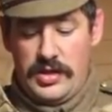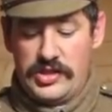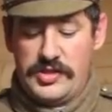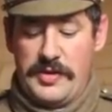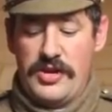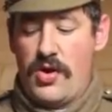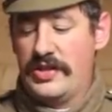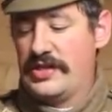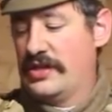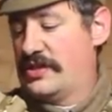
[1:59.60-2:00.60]
to be
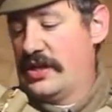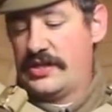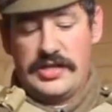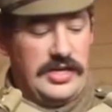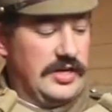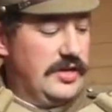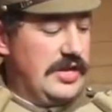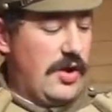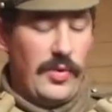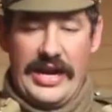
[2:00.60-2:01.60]
1916.
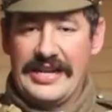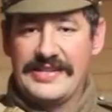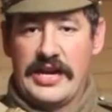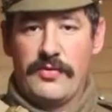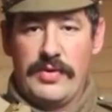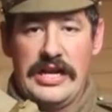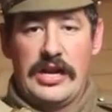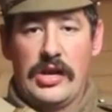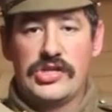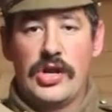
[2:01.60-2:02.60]
Now we're going to take a really close